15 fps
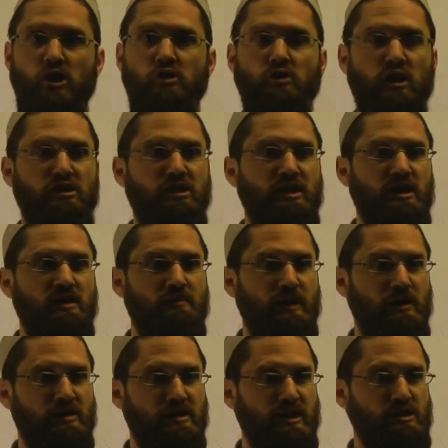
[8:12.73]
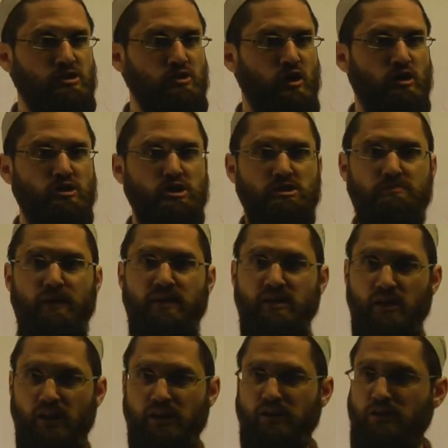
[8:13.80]
You've got to think about things. You can't just spend
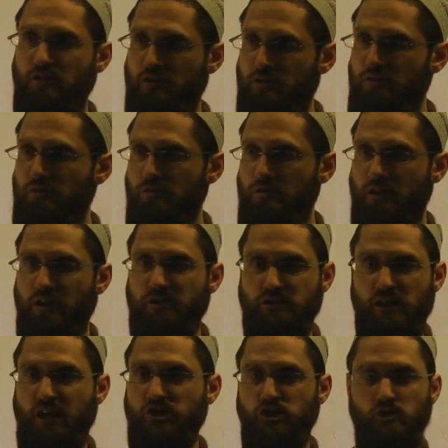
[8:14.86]
as